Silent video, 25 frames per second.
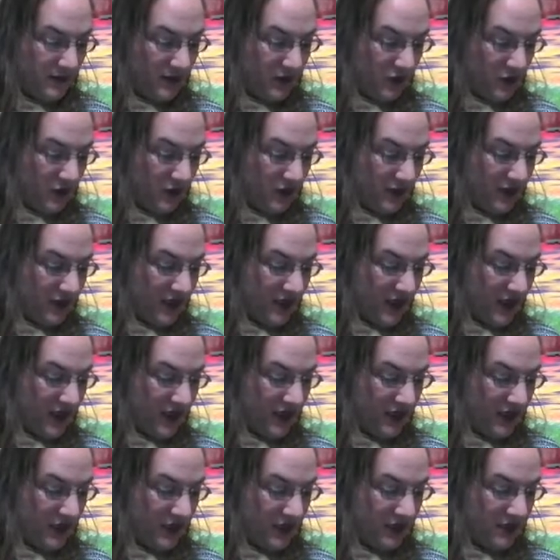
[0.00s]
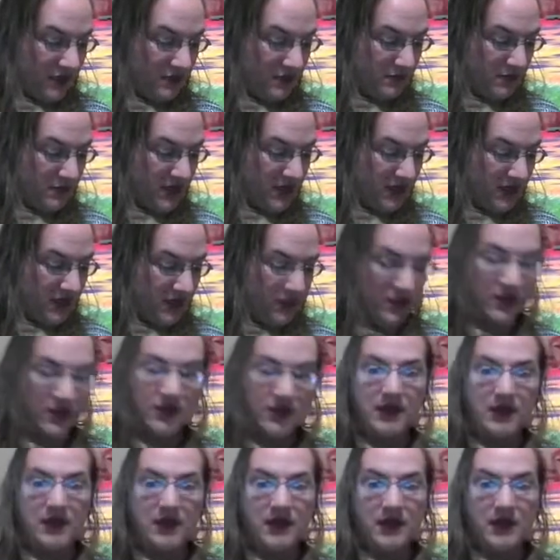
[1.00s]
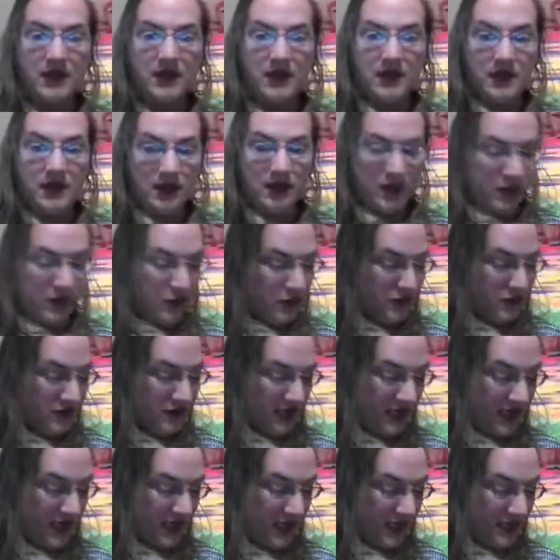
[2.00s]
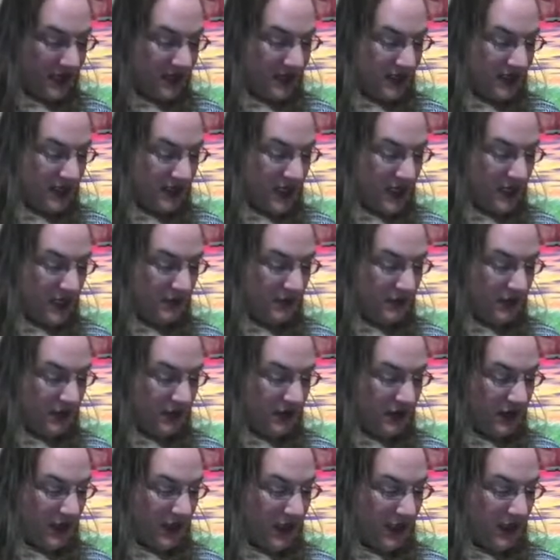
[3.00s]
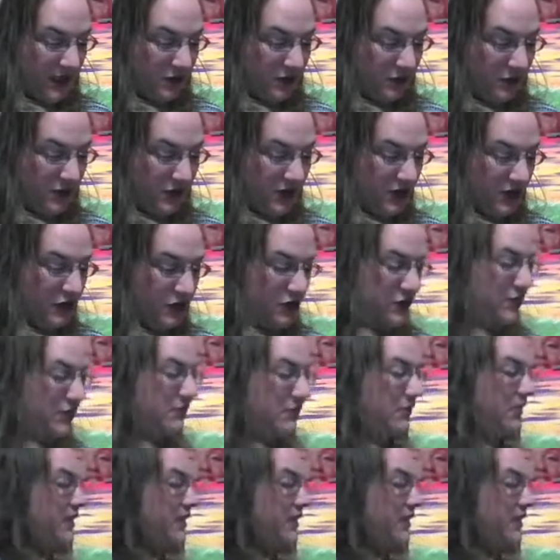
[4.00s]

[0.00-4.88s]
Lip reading: Once I get this mixed. Using that same liner brush, I'm going to